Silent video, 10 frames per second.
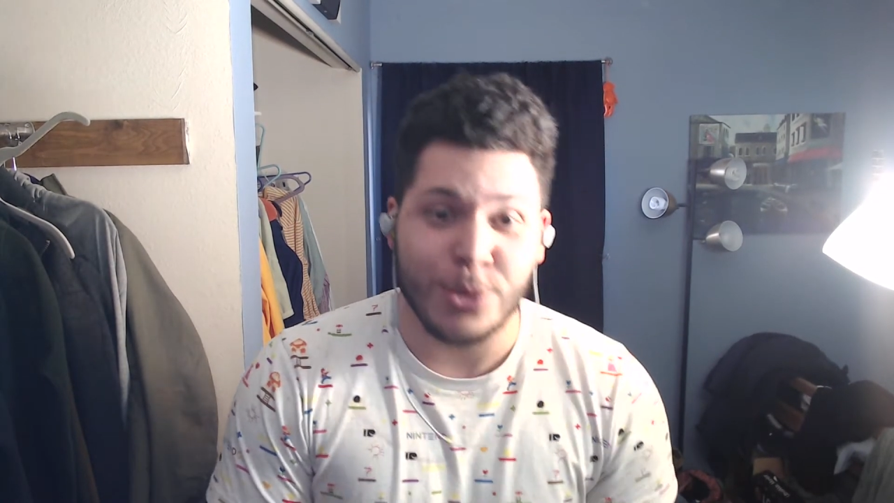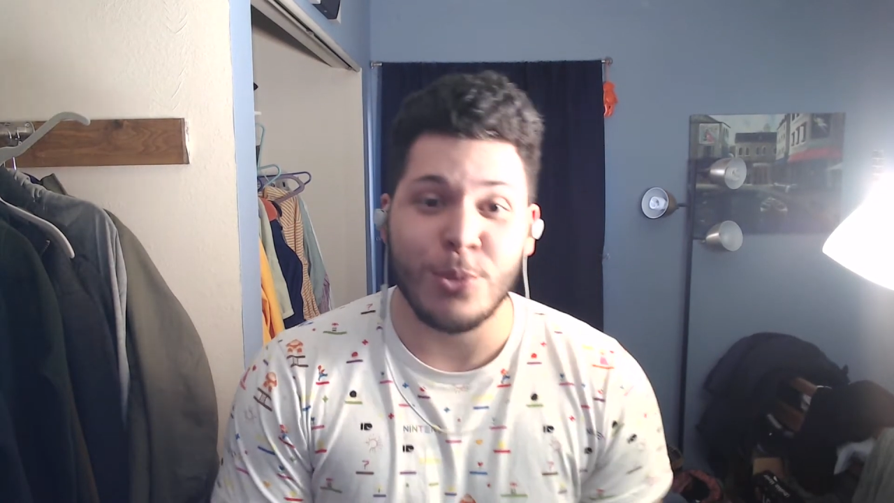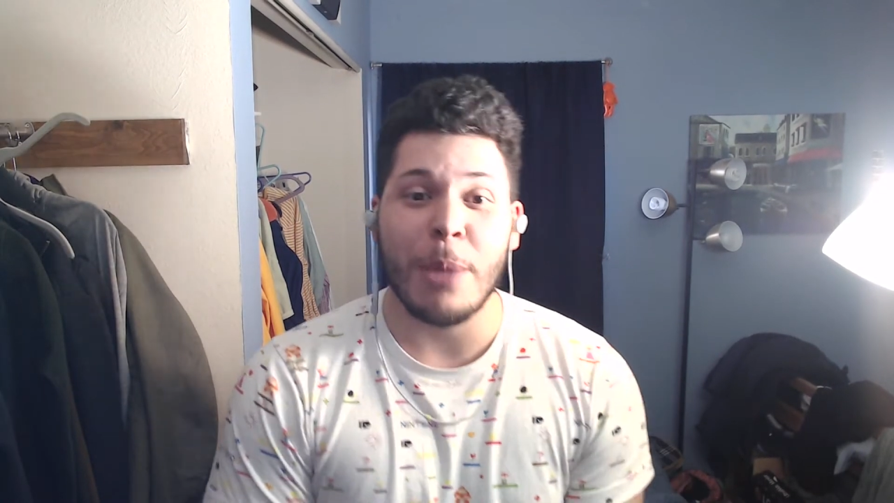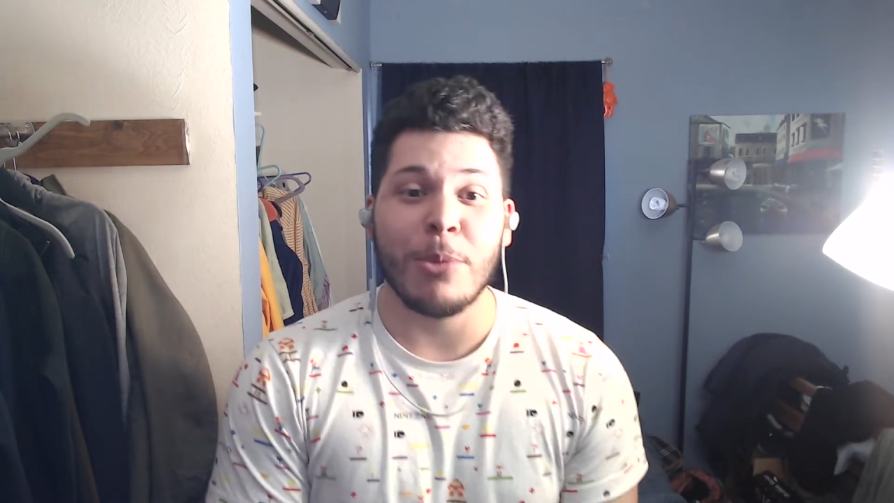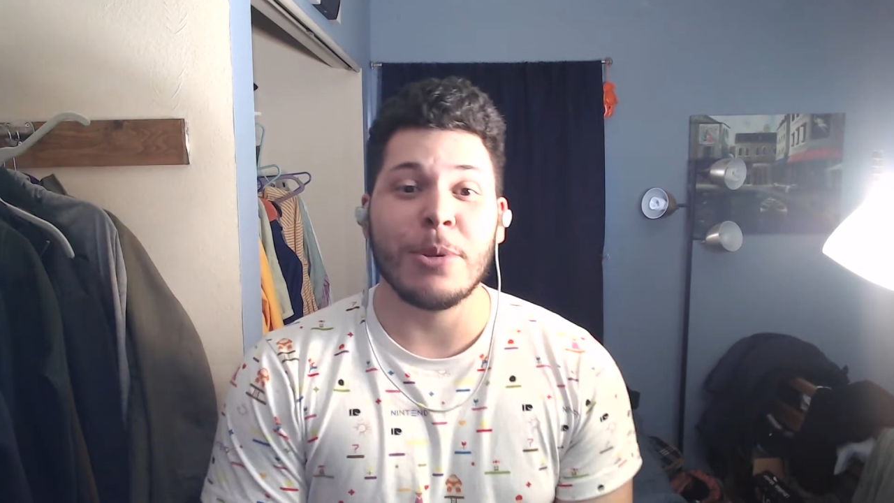
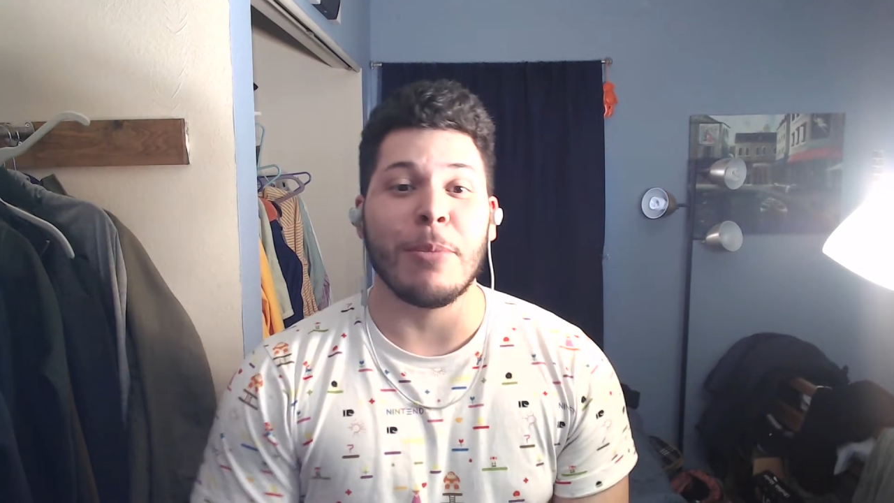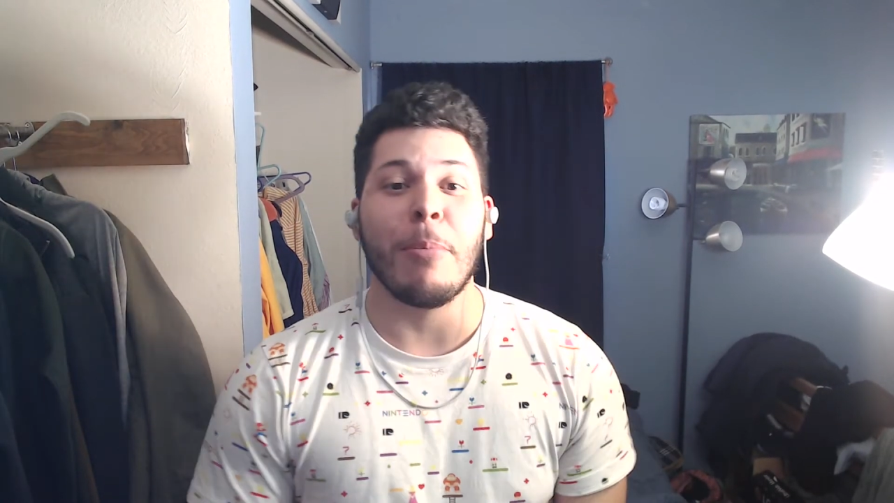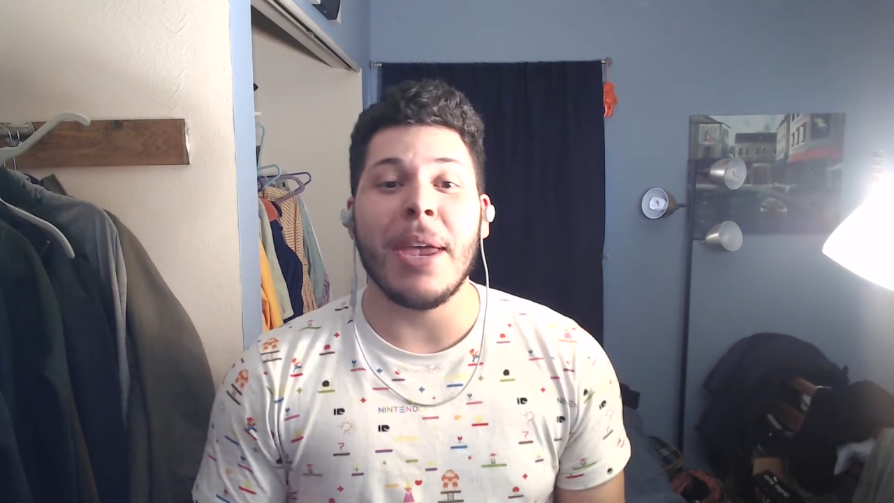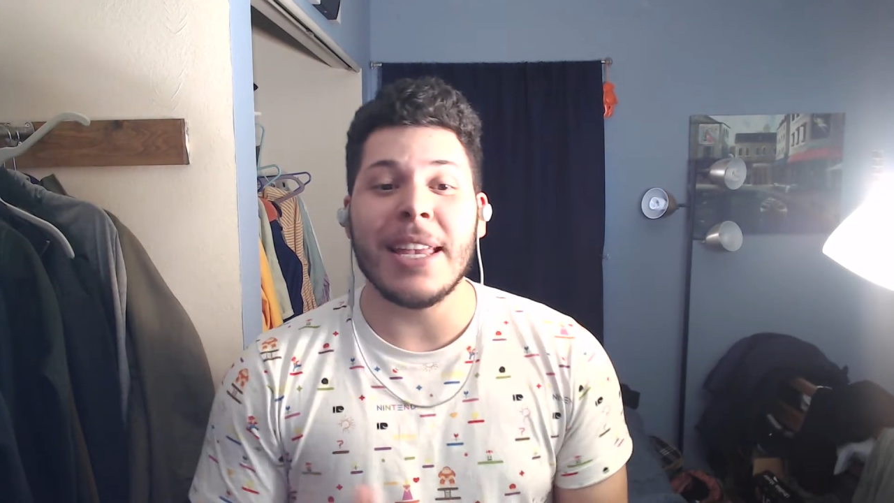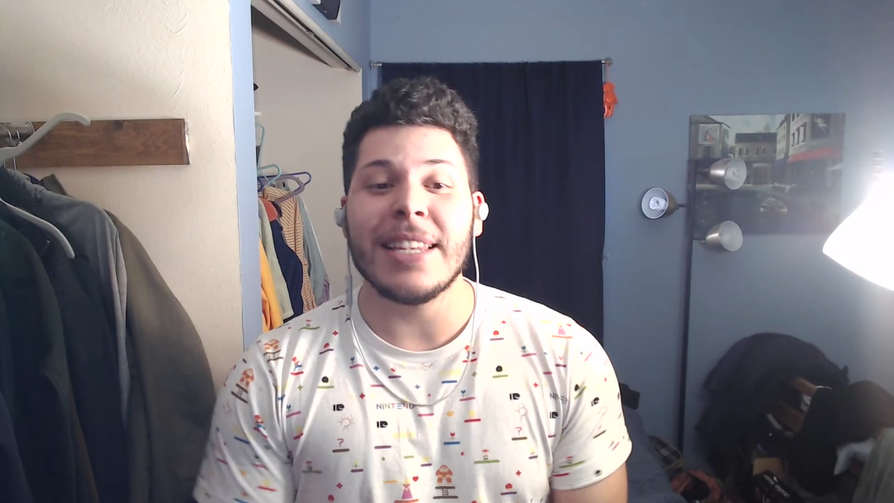Rebels
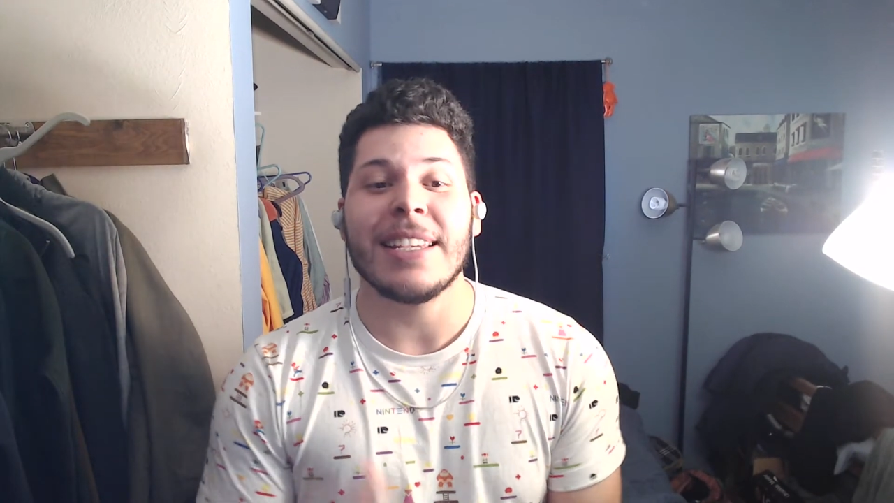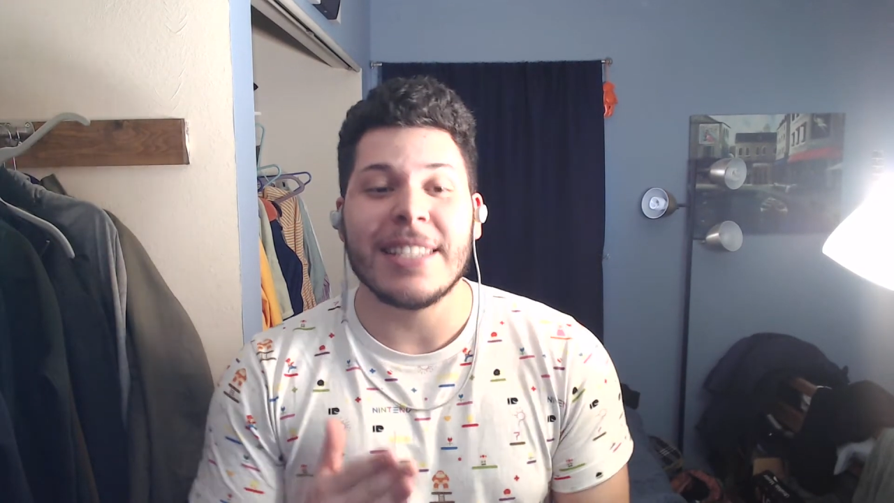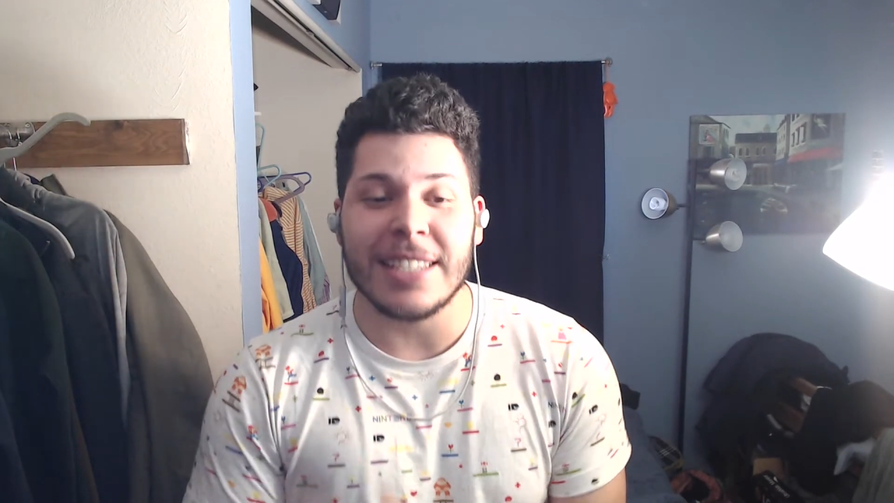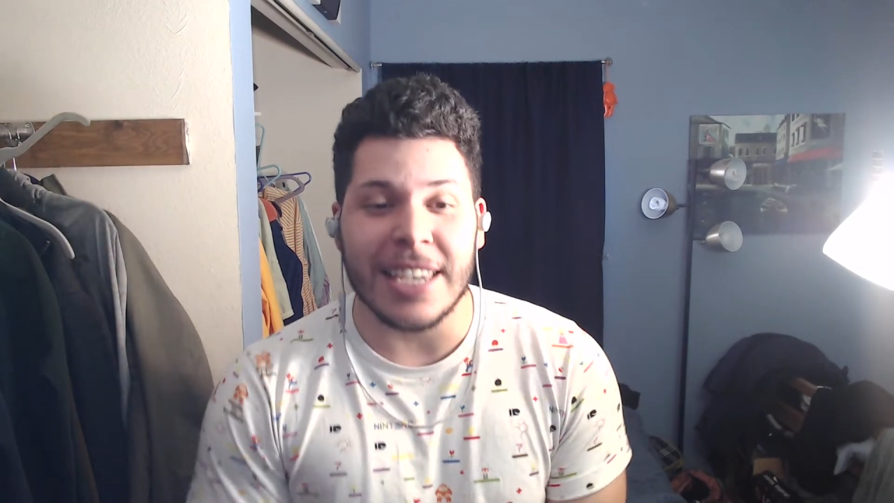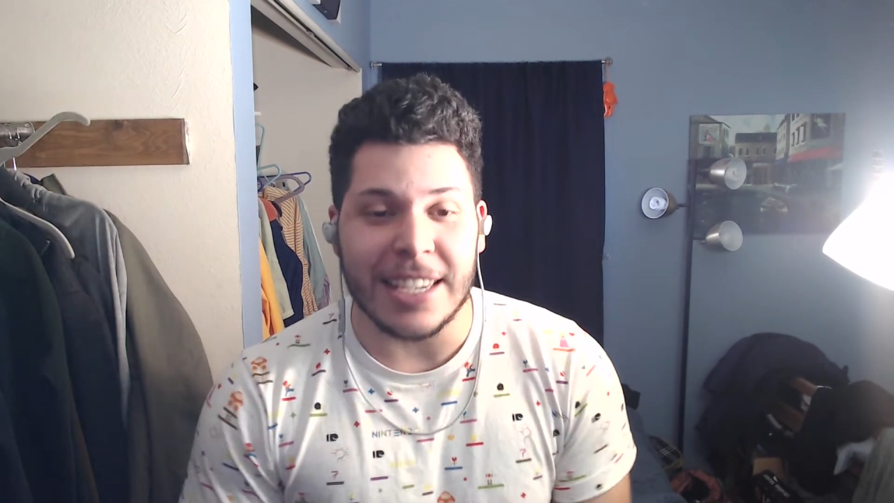
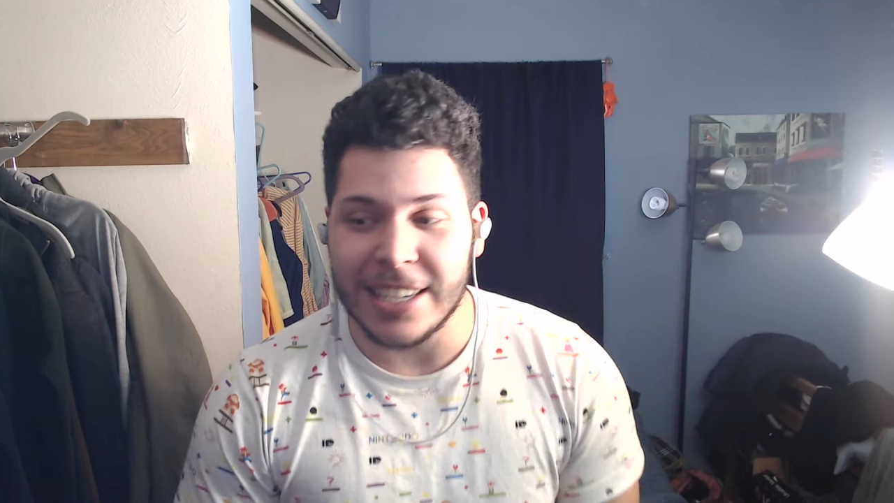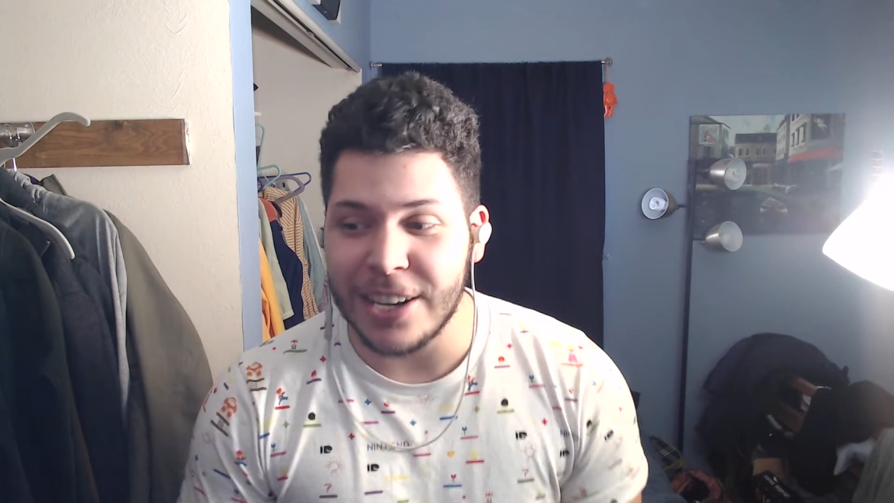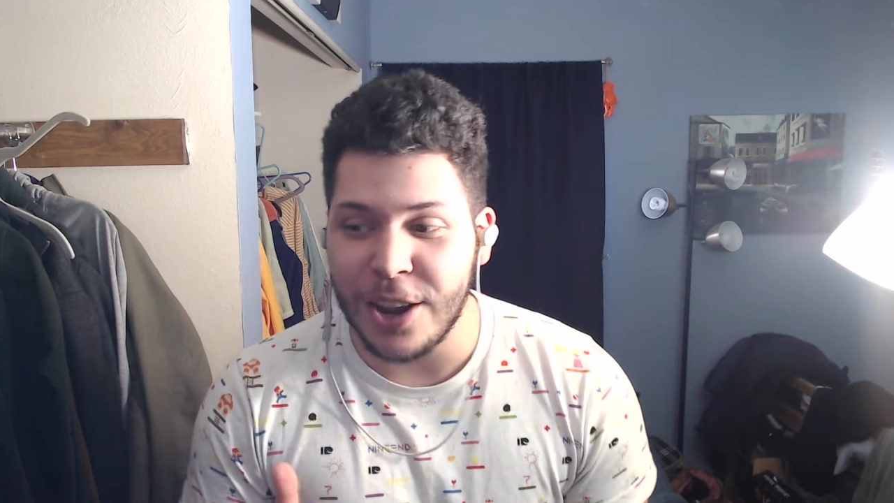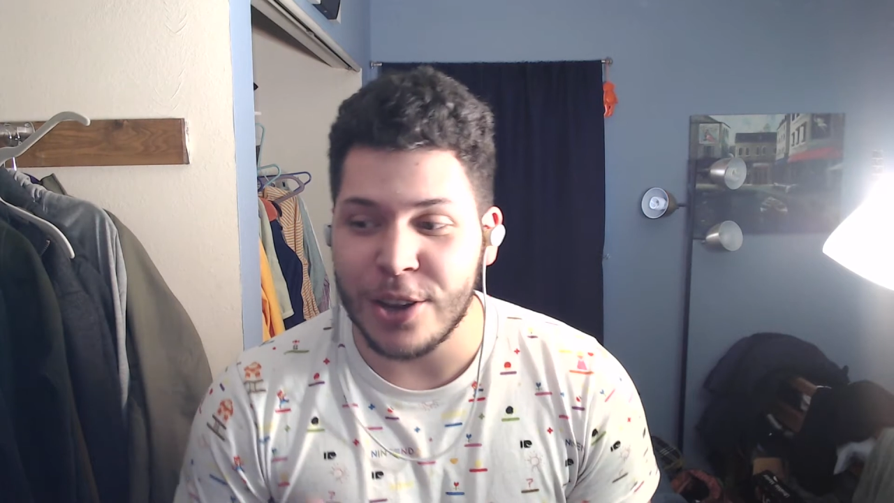mid-season